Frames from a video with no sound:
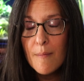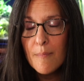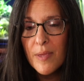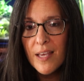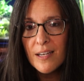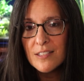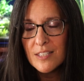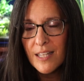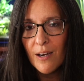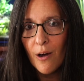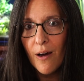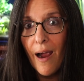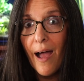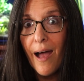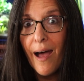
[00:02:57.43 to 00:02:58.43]
because they
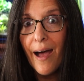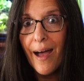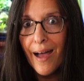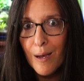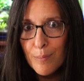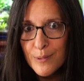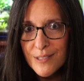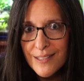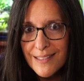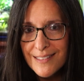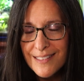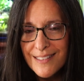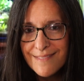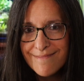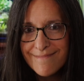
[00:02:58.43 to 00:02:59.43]
are
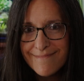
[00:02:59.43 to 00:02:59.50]
opposites.